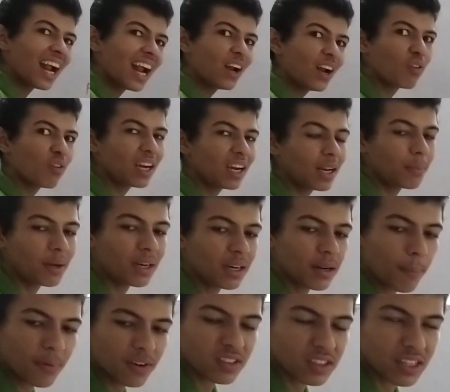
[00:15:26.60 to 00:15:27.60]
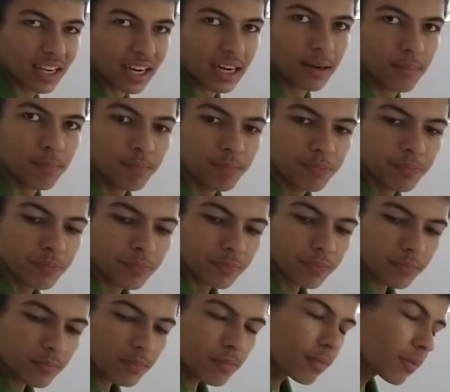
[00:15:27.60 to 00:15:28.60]
and 20 meter per second.
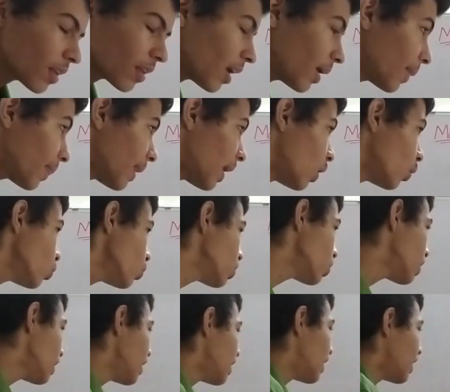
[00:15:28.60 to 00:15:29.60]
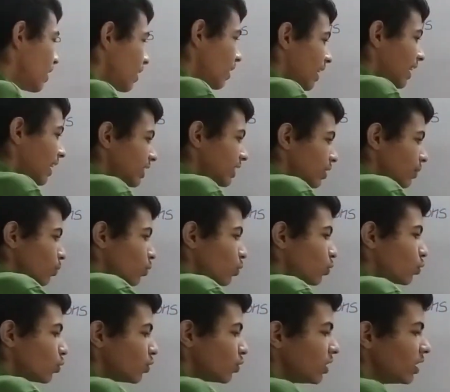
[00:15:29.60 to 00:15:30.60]
Now let's move
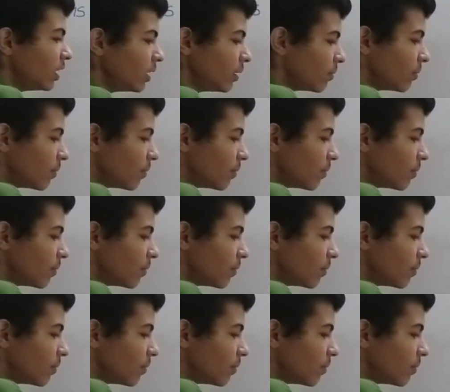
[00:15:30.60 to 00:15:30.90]
to the